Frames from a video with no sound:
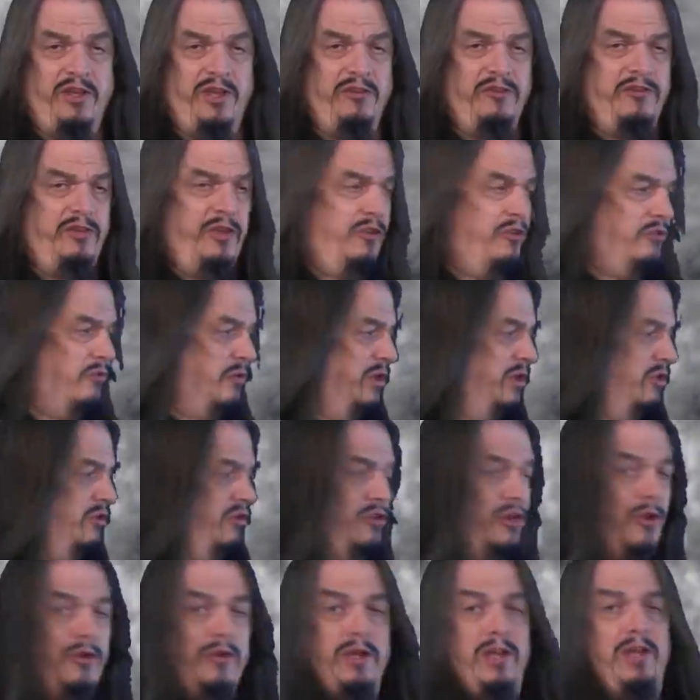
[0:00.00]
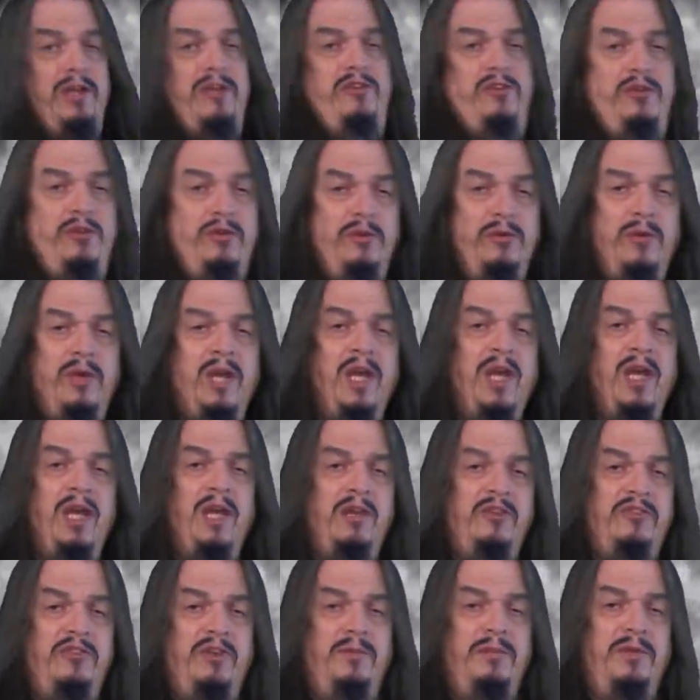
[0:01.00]
its ancestry to turn into
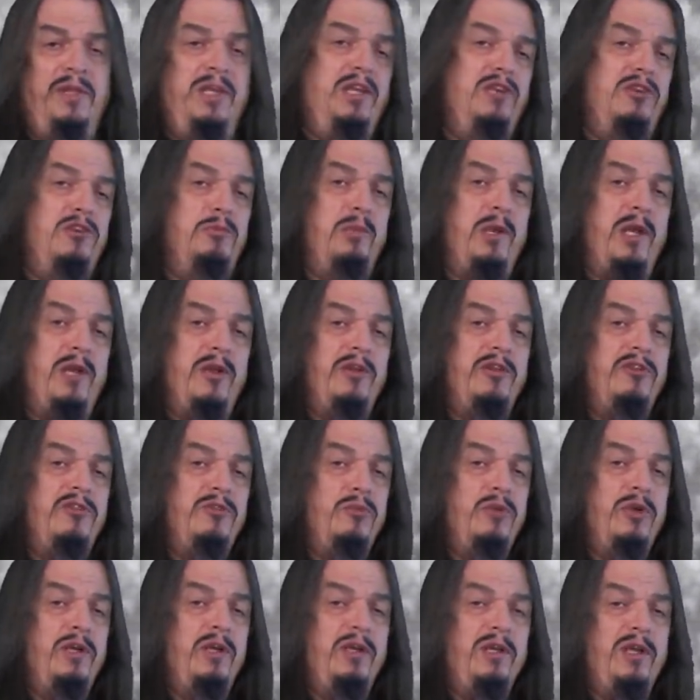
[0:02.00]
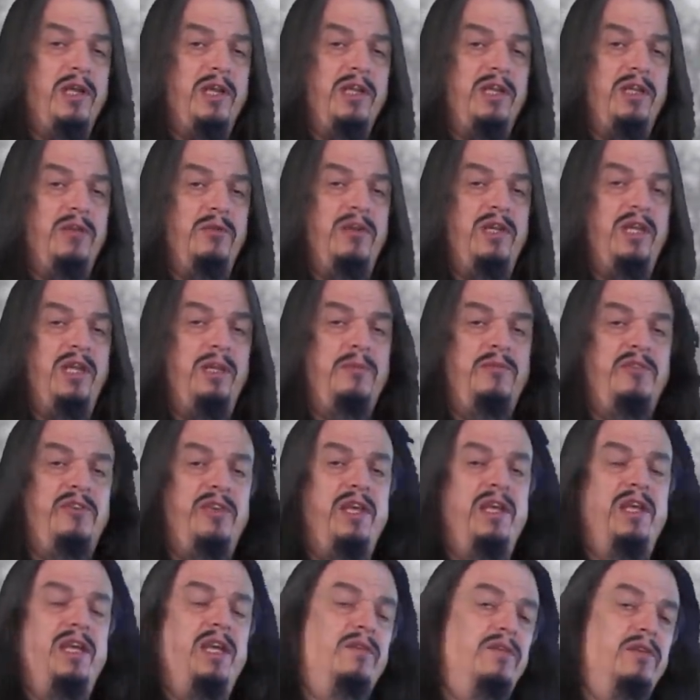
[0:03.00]
something its parents weren't, like you keep
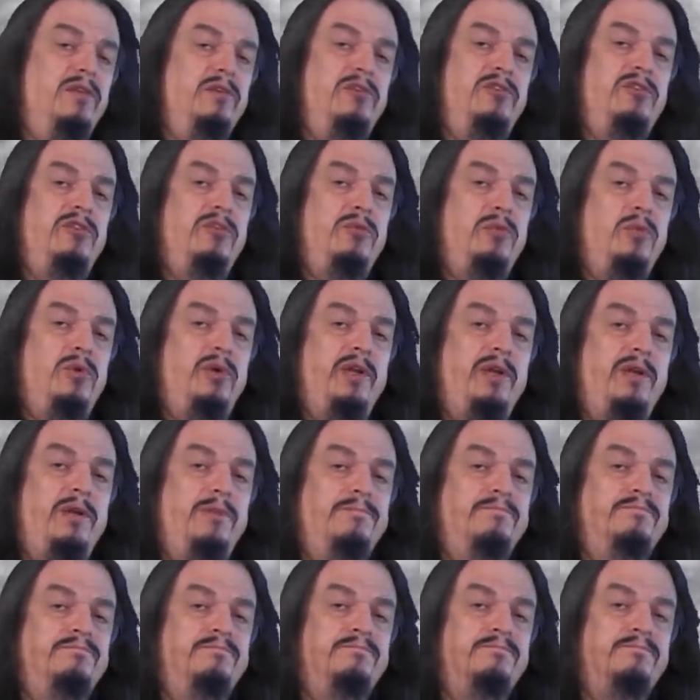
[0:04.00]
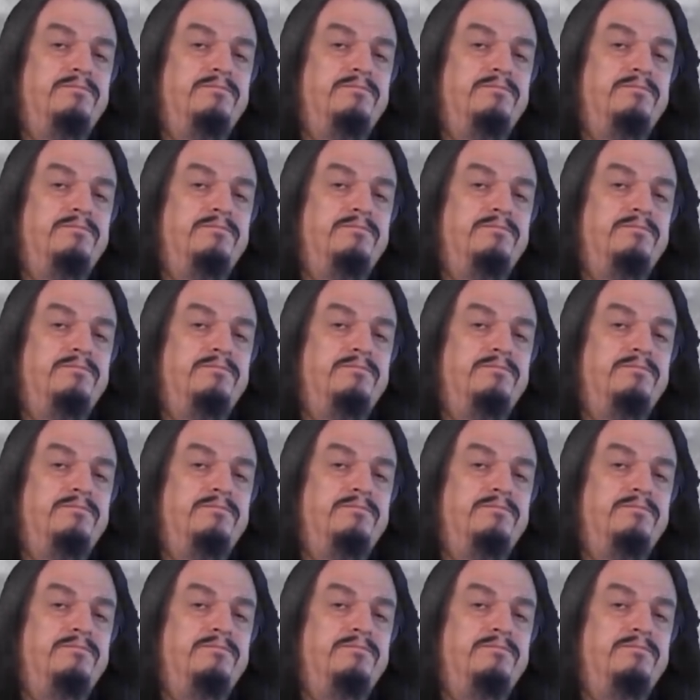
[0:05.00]
saying evolution would.